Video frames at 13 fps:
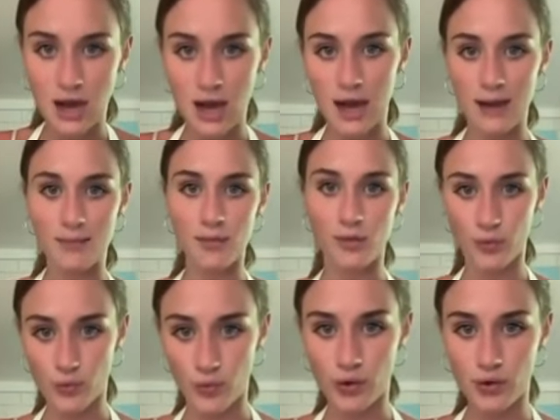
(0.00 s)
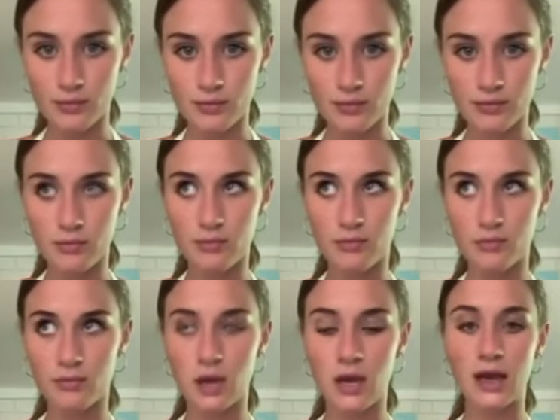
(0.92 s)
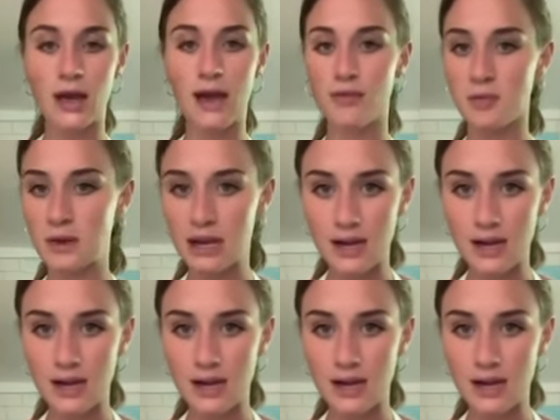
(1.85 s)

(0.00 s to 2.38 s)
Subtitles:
I'm the rule. Everybody